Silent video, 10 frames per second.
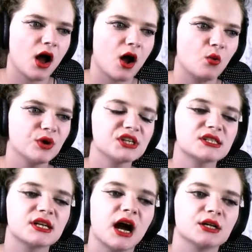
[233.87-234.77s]
A
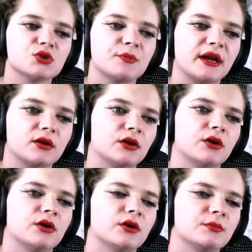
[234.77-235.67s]
witch's guide to medical
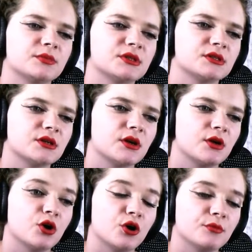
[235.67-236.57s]
herbs.
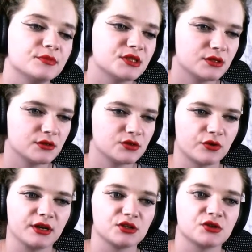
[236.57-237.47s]
Herbs.
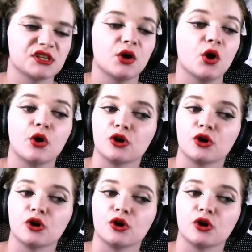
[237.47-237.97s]
Sorry, I should say.